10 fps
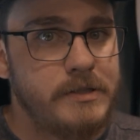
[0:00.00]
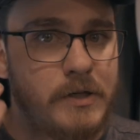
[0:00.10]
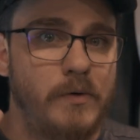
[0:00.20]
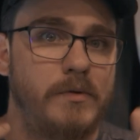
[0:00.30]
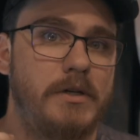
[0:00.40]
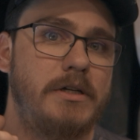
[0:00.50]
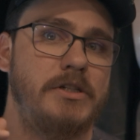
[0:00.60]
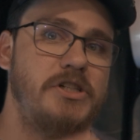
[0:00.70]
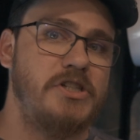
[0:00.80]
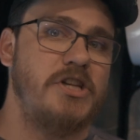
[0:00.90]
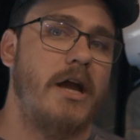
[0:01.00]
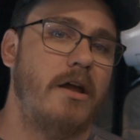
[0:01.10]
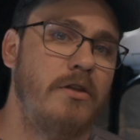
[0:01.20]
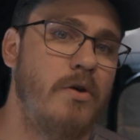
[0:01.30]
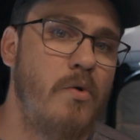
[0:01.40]
So just check
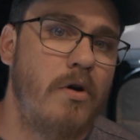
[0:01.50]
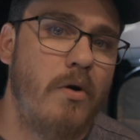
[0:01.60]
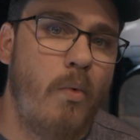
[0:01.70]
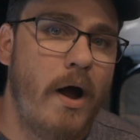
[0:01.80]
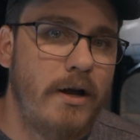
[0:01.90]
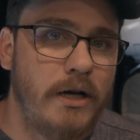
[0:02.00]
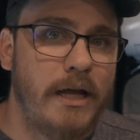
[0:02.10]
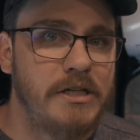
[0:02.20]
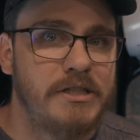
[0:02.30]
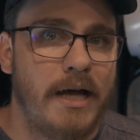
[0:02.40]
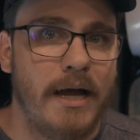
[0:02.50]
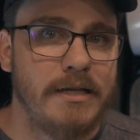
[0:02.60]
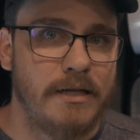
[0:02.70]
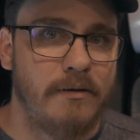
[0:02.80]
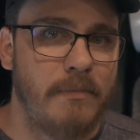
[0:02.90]
your wire gauge
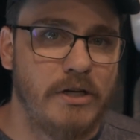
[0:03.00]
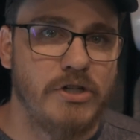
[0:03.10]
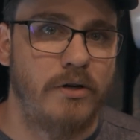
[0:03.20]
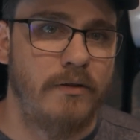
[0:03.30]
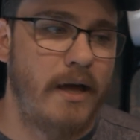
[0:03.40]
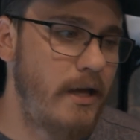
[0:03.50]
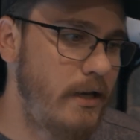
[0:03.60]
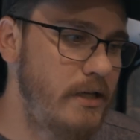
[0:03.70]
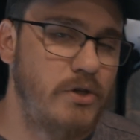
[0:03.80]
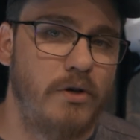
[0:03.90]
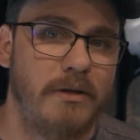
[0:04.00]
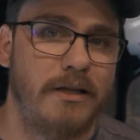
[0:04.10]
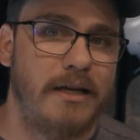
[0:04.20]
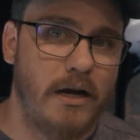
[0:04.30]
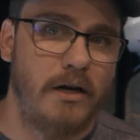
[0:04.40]
size and make sure that it is going to be able
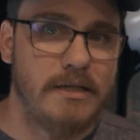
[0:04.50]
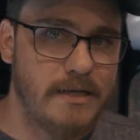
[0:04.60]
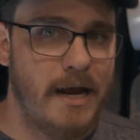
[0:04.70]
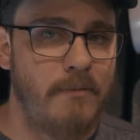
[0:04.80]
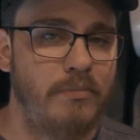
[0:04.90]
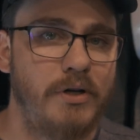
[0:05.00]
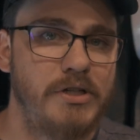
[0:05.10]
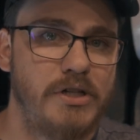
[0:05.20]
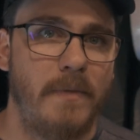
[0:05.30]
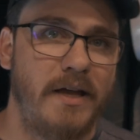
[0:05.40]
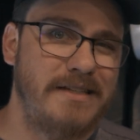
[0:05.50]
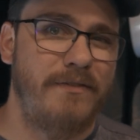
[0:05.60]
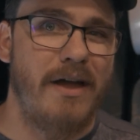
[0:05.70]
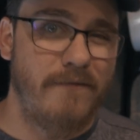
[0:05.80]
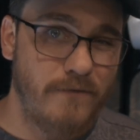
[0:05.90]
to carry this amperage, because if
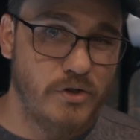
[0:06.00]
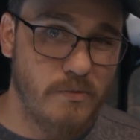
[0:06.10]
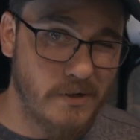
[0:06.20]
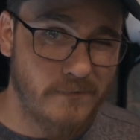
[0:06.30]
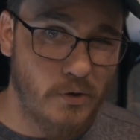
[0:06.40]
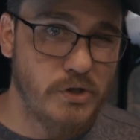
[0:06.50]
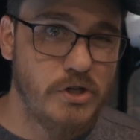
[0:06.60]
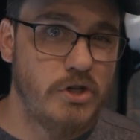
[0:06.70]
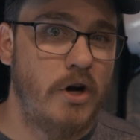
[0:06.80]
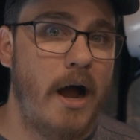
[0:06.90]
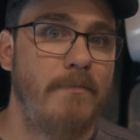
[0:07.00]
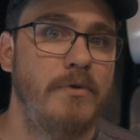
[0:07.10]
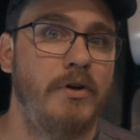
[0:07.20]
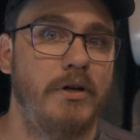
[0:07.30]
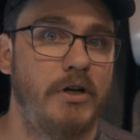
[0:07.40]
you have too much voltage
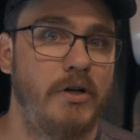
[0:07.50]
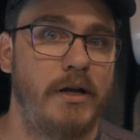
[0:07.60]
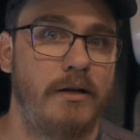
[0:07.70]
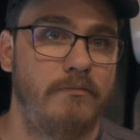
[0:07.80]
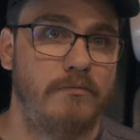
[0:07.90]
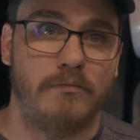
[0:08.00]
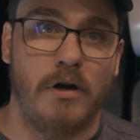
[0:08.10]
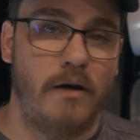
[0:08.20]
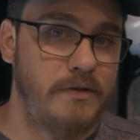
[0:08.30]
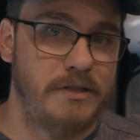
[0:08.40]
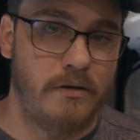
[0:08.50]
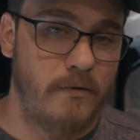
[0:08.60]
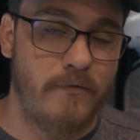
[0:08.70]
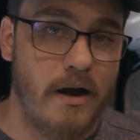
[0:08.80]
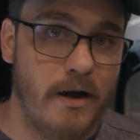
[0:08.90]
drop, you're going to create obviously a
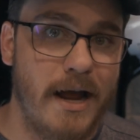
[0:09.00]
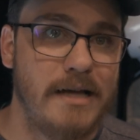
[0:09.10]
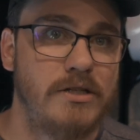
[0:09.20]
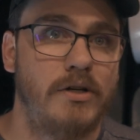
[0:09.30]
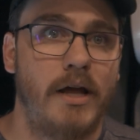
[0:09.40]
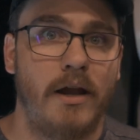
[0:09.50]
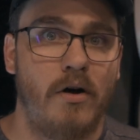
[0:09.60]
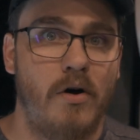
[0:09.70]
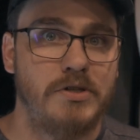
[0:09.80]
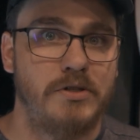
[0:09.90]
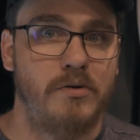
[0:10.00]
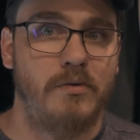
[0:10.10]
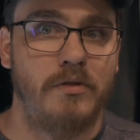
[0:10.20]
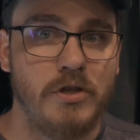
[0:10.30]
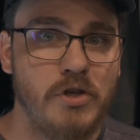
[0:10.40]
fire hazard, and
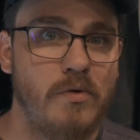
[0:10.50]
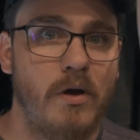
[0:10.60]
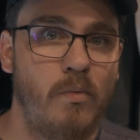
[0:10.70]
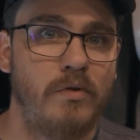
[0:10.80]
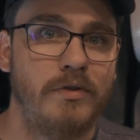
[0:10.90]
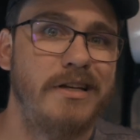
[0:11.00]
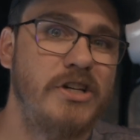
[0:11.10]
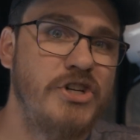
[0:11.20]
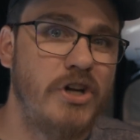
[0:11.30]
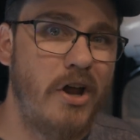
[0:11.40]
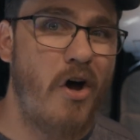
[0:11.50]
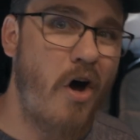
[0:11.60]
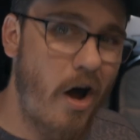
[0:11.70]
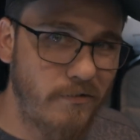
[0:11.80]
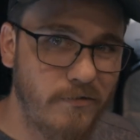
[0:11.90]
also the unit will then shut
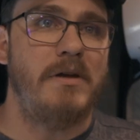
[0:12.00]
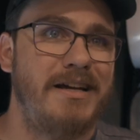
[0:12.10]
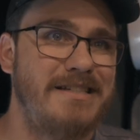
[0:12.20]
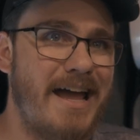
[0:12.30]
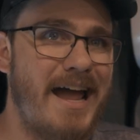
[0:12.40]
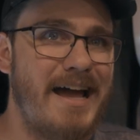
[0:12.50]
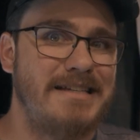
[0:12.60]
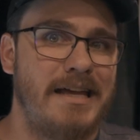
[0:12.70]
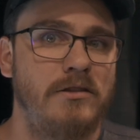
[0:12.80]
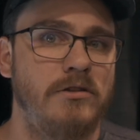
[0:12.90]
off because it has a